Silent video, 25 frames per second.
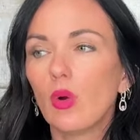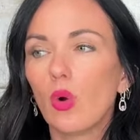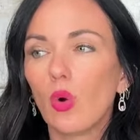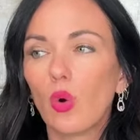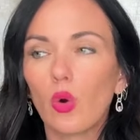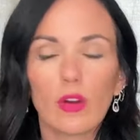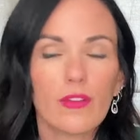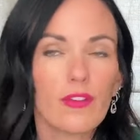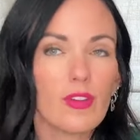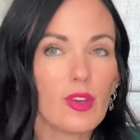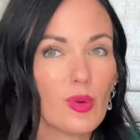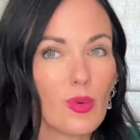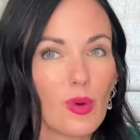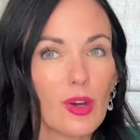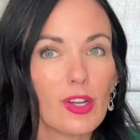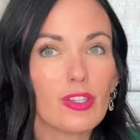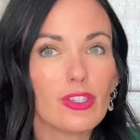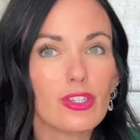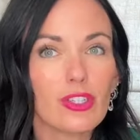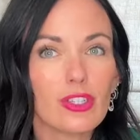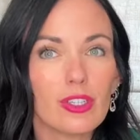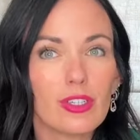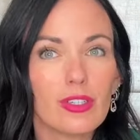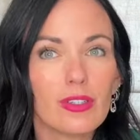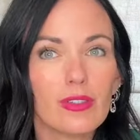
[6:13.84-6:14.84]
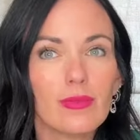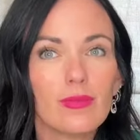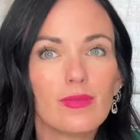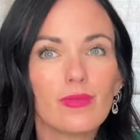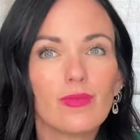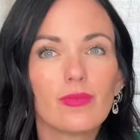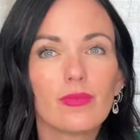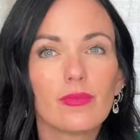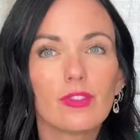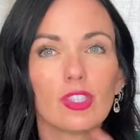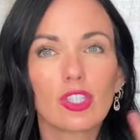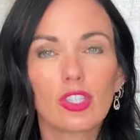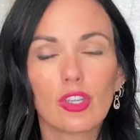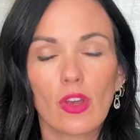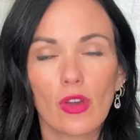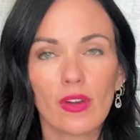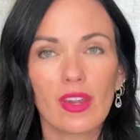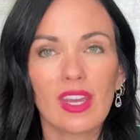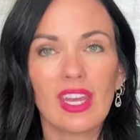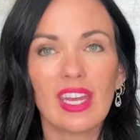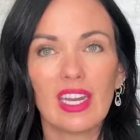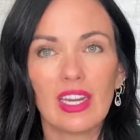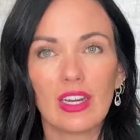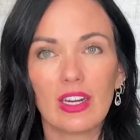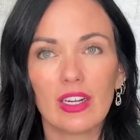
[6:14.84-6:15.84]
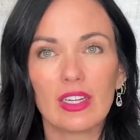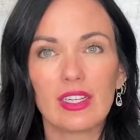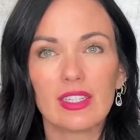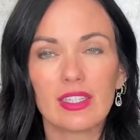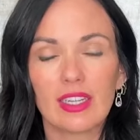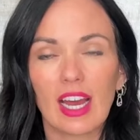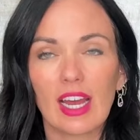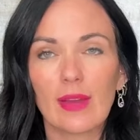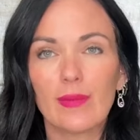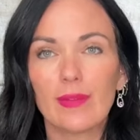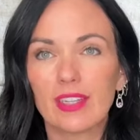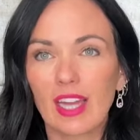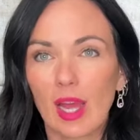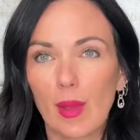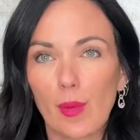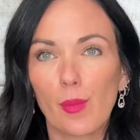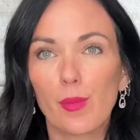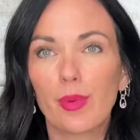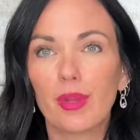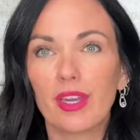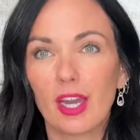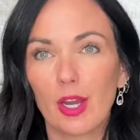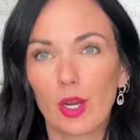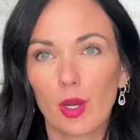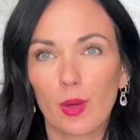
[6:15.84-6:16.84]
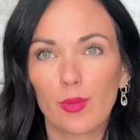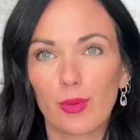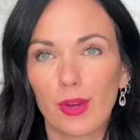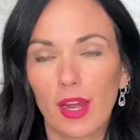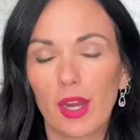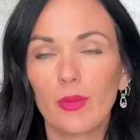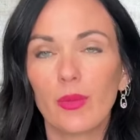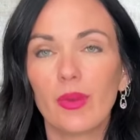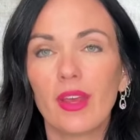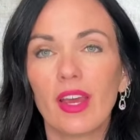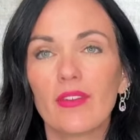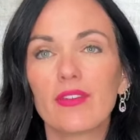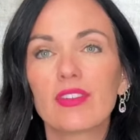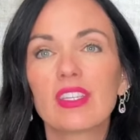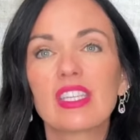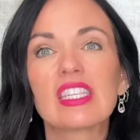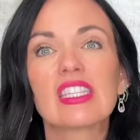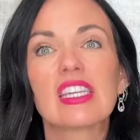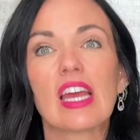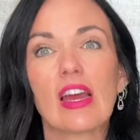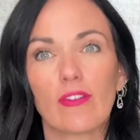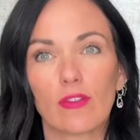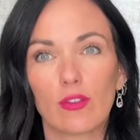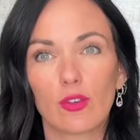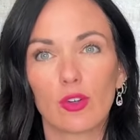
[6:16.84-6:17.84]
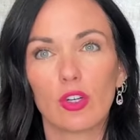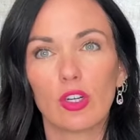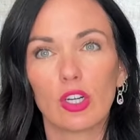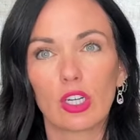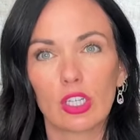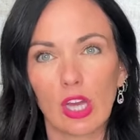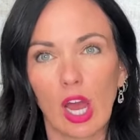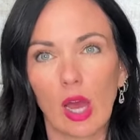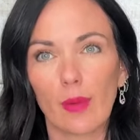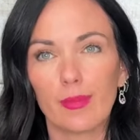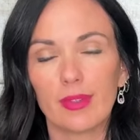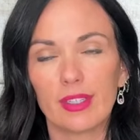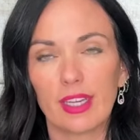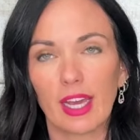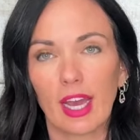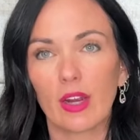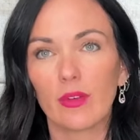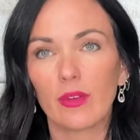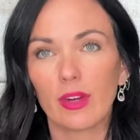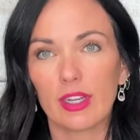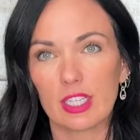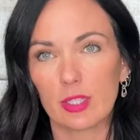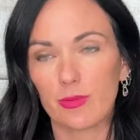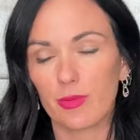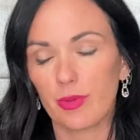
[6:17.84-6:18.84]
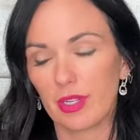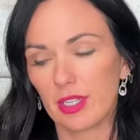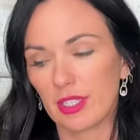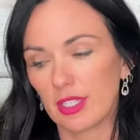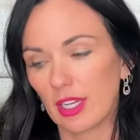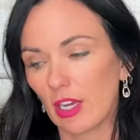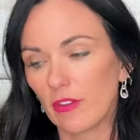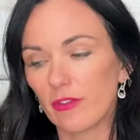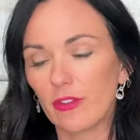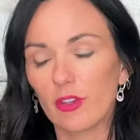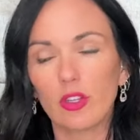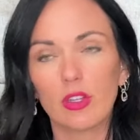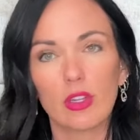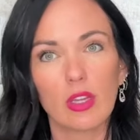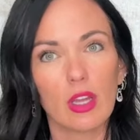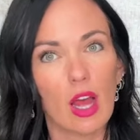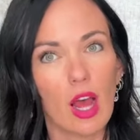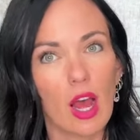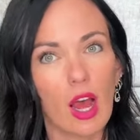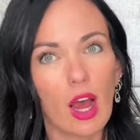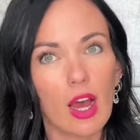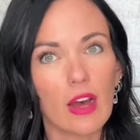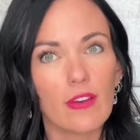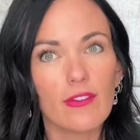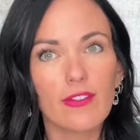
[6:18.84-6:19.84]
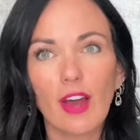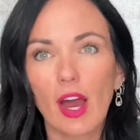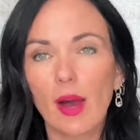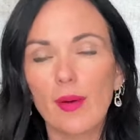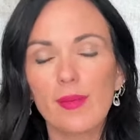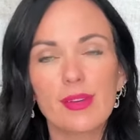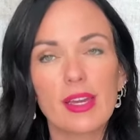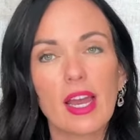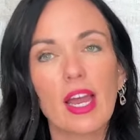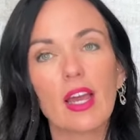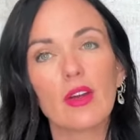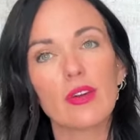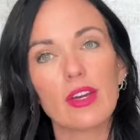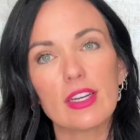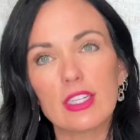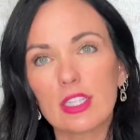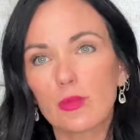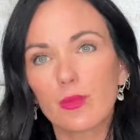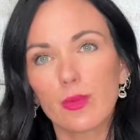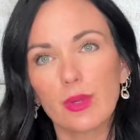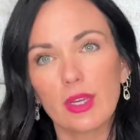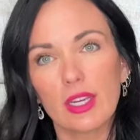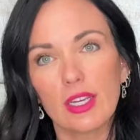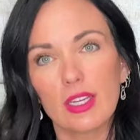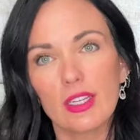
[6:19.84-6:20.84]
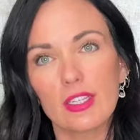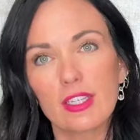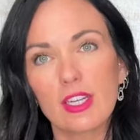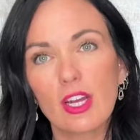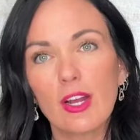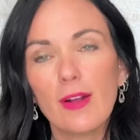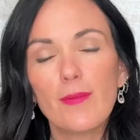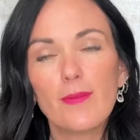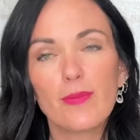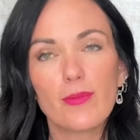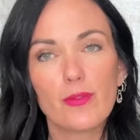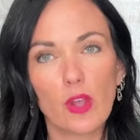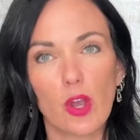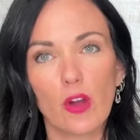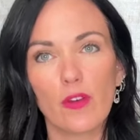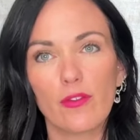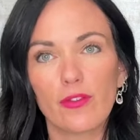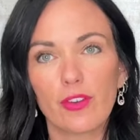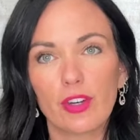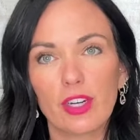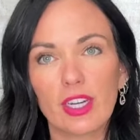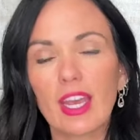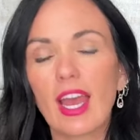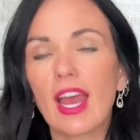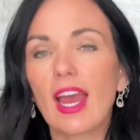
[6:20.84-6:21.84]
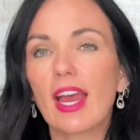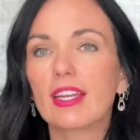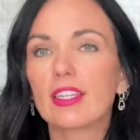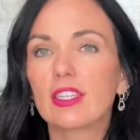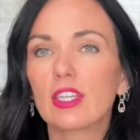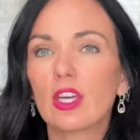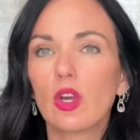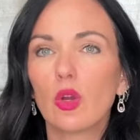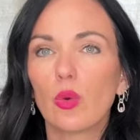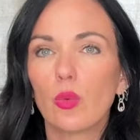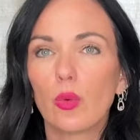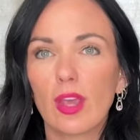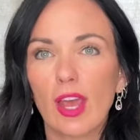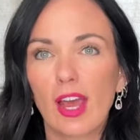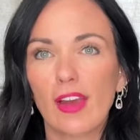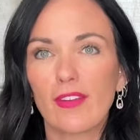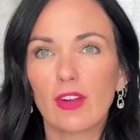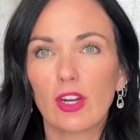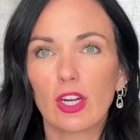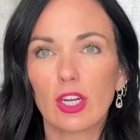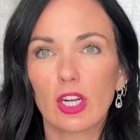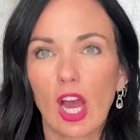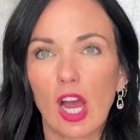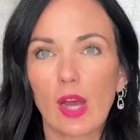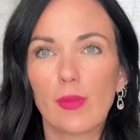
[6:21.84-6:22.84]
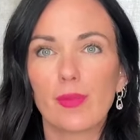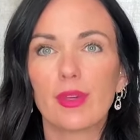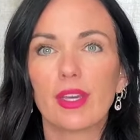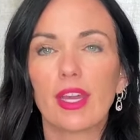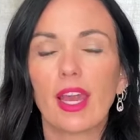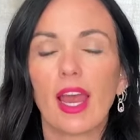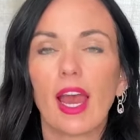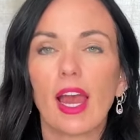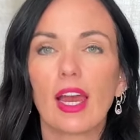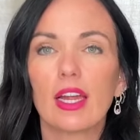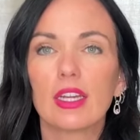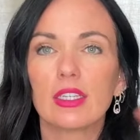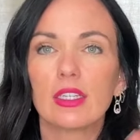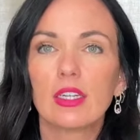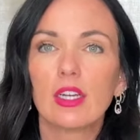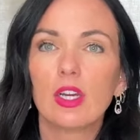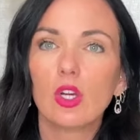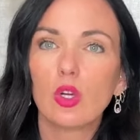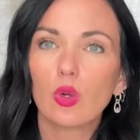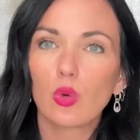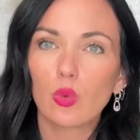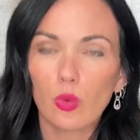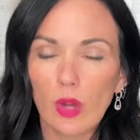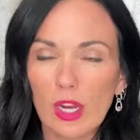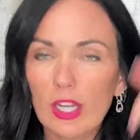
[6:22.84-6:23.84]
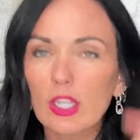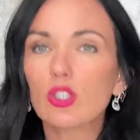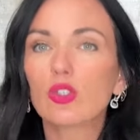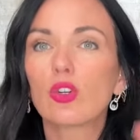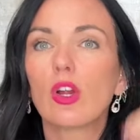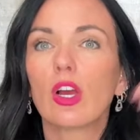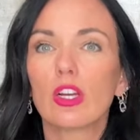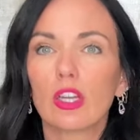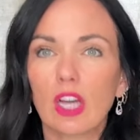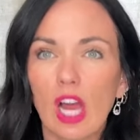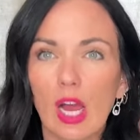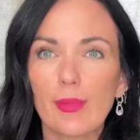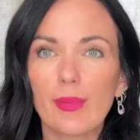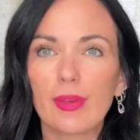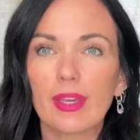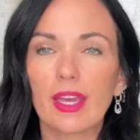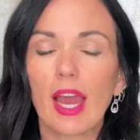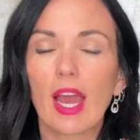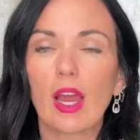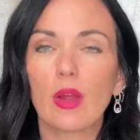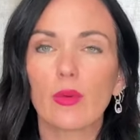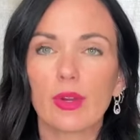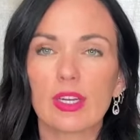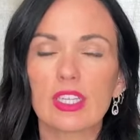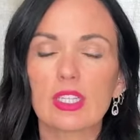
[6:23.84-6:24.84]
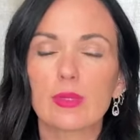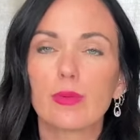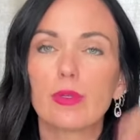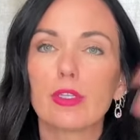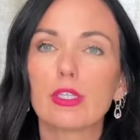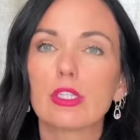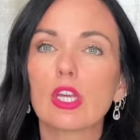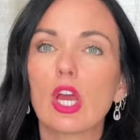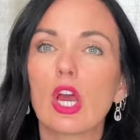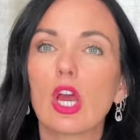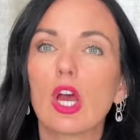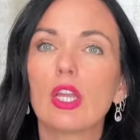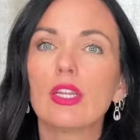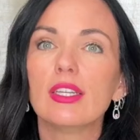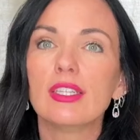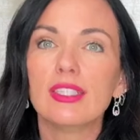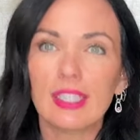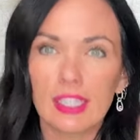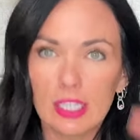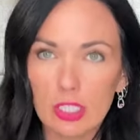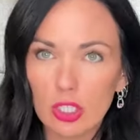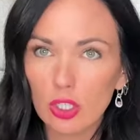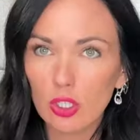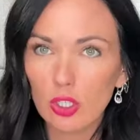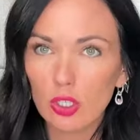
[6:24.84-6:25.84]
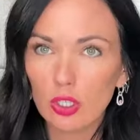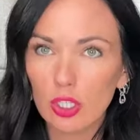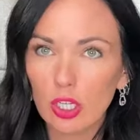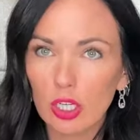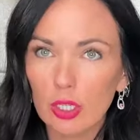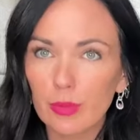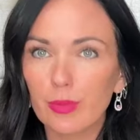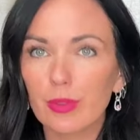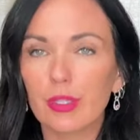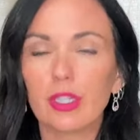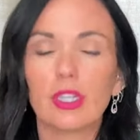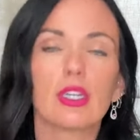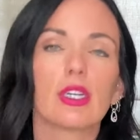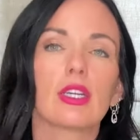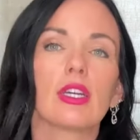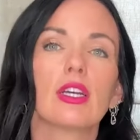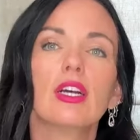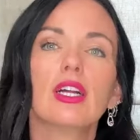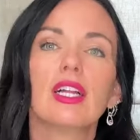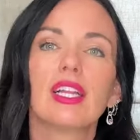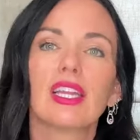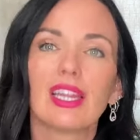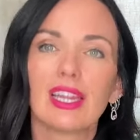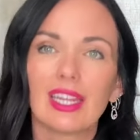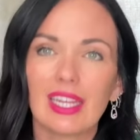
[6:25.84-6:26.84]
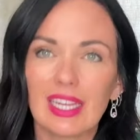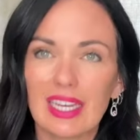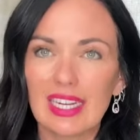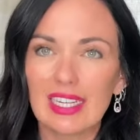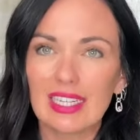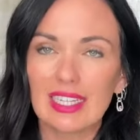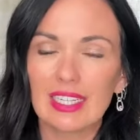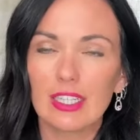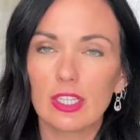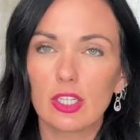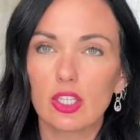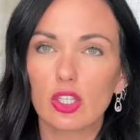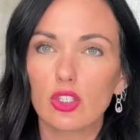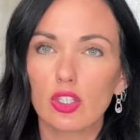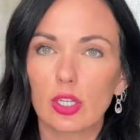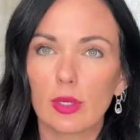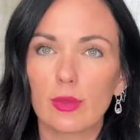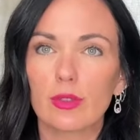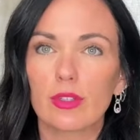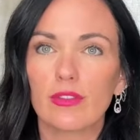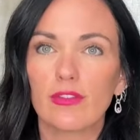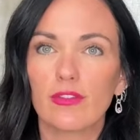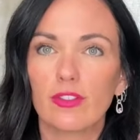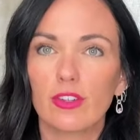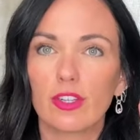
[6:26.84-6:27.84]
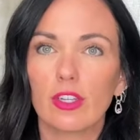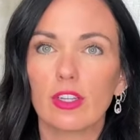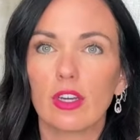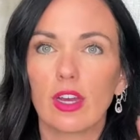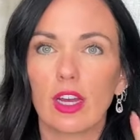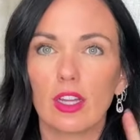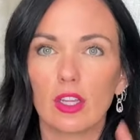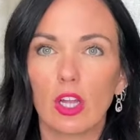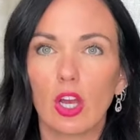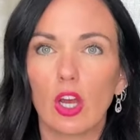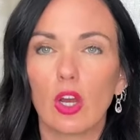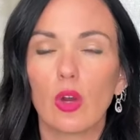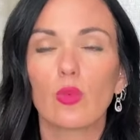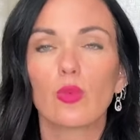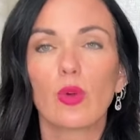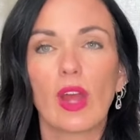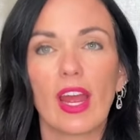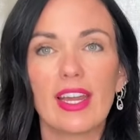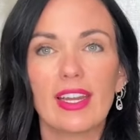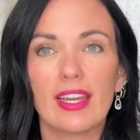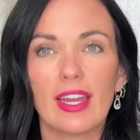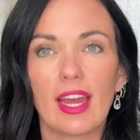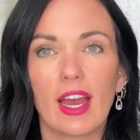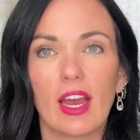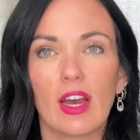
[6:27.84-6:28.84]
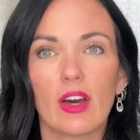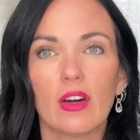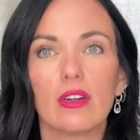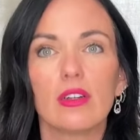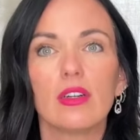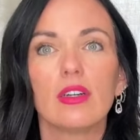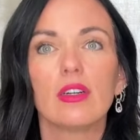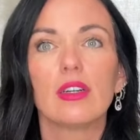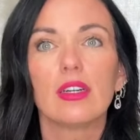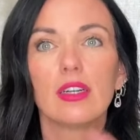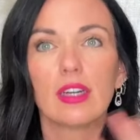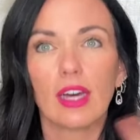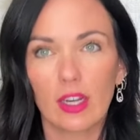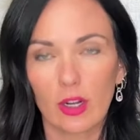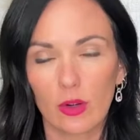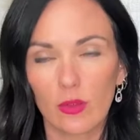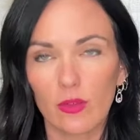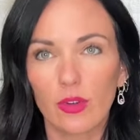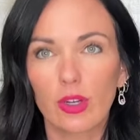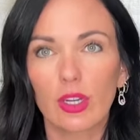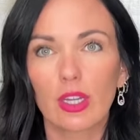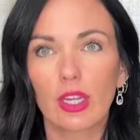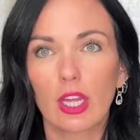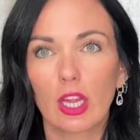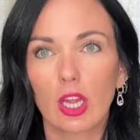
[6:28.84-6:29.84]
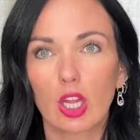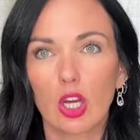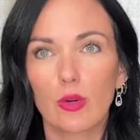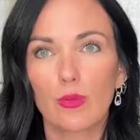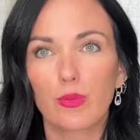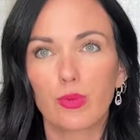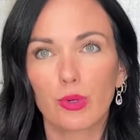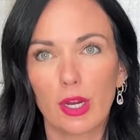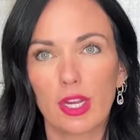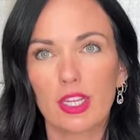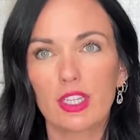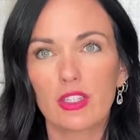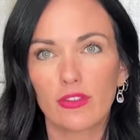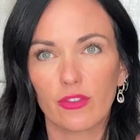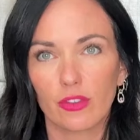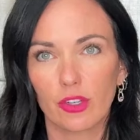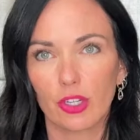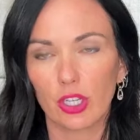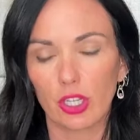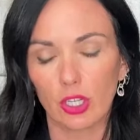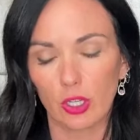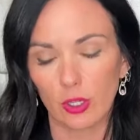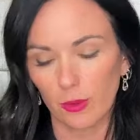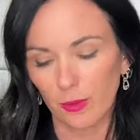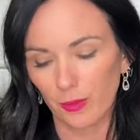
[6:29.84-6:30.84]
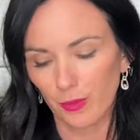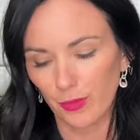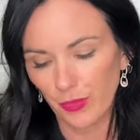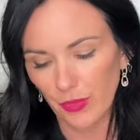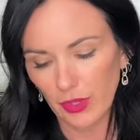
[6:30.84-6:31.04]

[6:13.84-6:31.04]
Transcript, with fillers: Or if you want to, just go to Eating on a Dime and type in Panera Bread. We have several copycat recipes. Now, if you love copycat recipes, don't forget we have our copycat restaurant copycat recipes digital cookbook linked in the description for you uh, right now at a really low price for you.